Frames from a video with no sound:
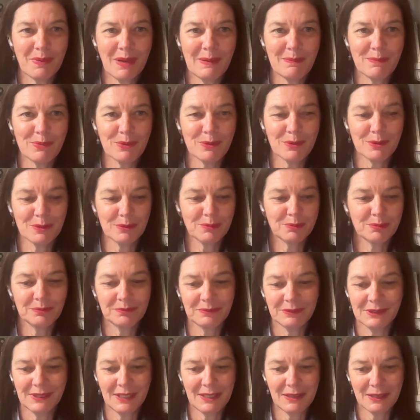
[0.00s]
people
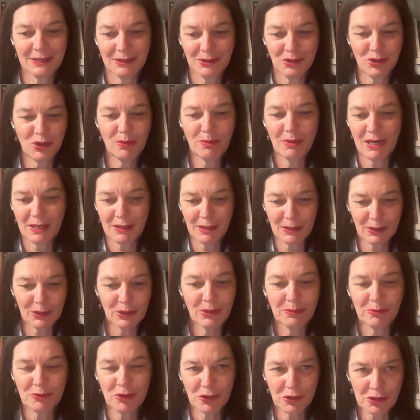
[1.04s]
human in the
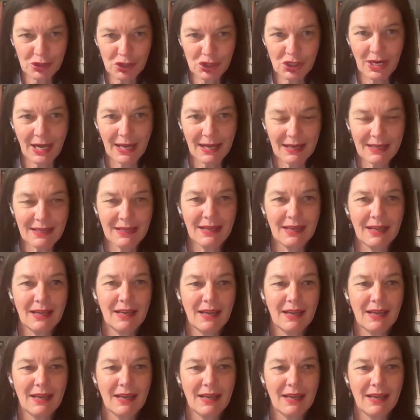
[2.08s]
loop cross check.